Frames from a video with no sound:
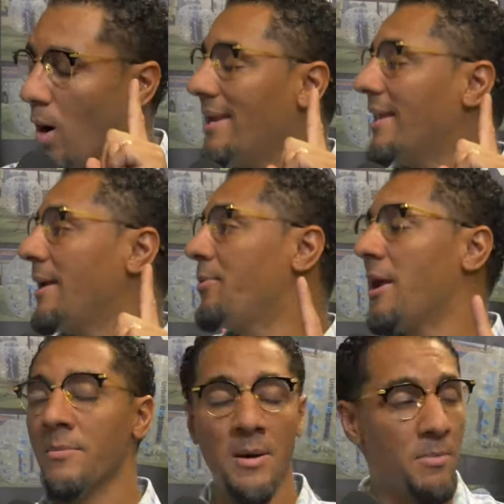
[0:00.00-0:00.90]
One late
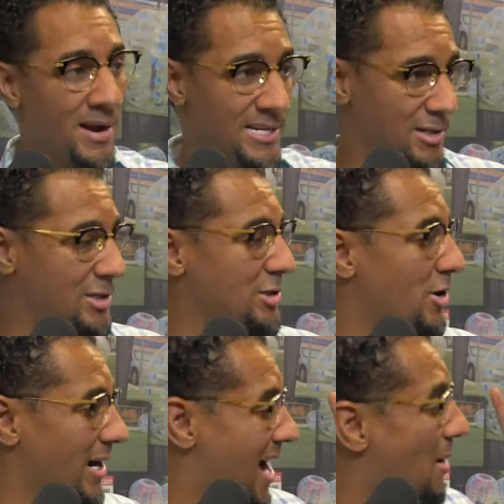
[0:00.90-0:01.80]
payment brings your
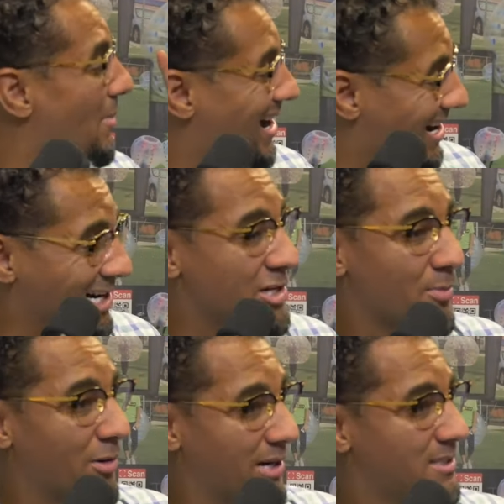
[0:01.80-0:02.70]
score down by
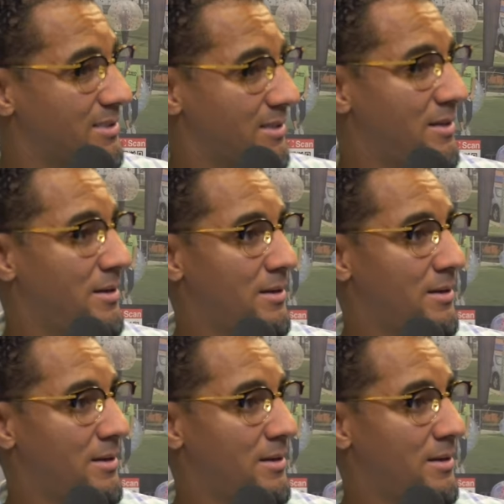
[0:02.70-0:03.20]
hundred points. My